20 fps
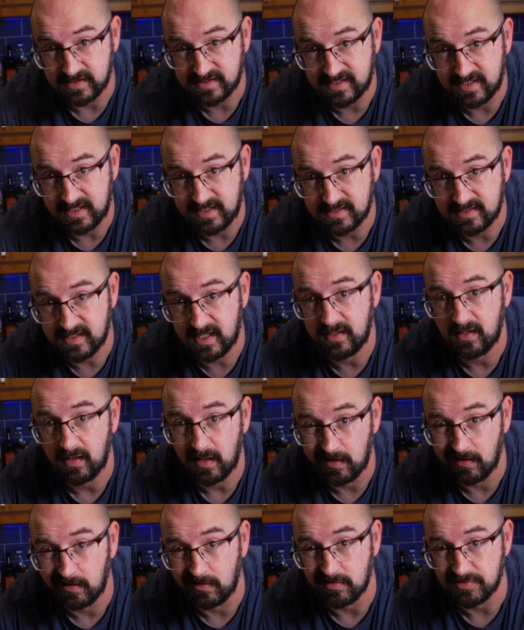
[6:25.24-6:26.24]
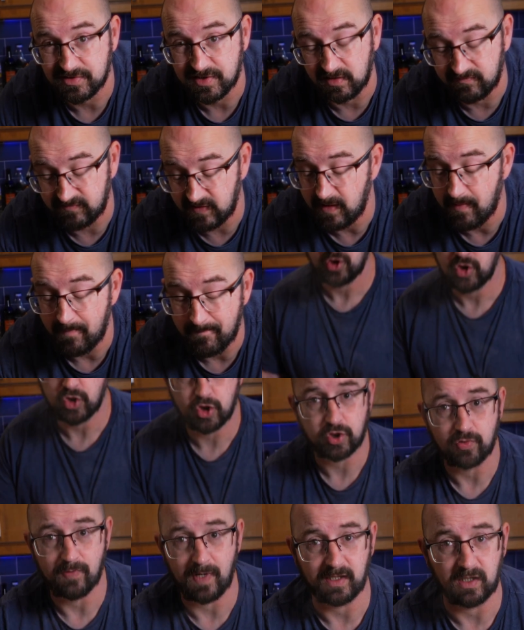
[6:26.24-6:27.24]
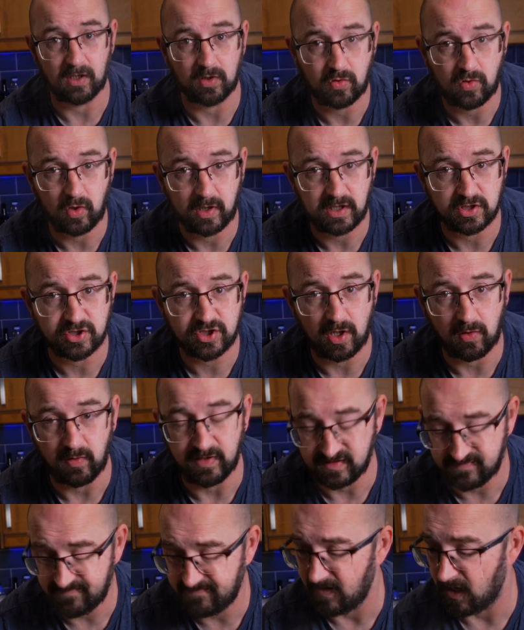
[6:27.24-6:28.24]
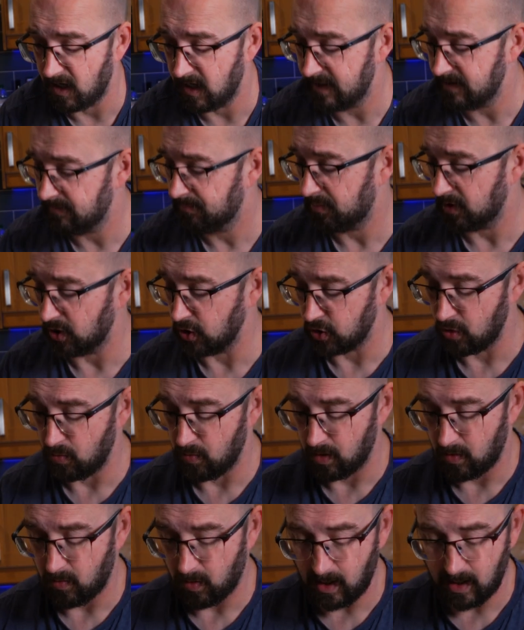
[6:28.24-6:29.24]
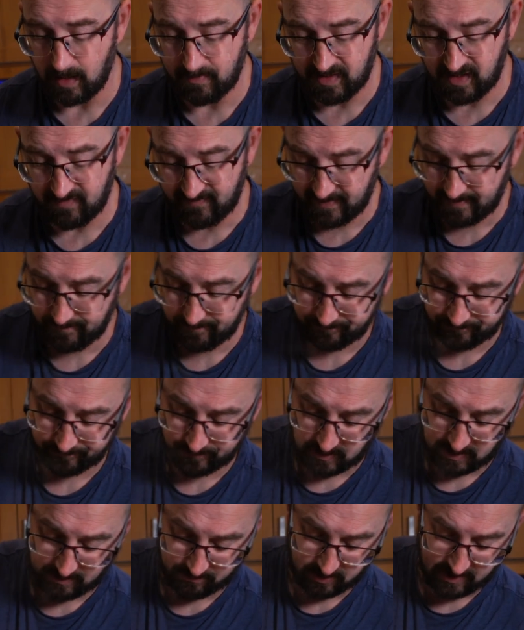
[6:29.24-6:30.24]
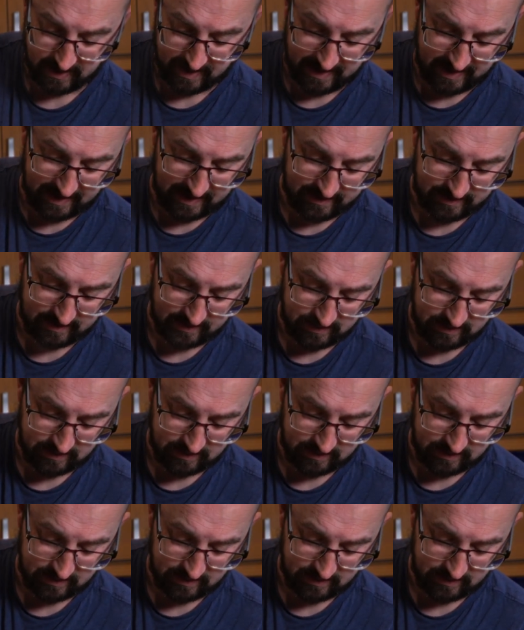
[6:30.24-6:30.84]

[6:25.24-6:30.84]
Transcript: seasoning, and lots of it. Just the regular cooking salt is fine, but you do want quite a bit of it. And I'm gonna add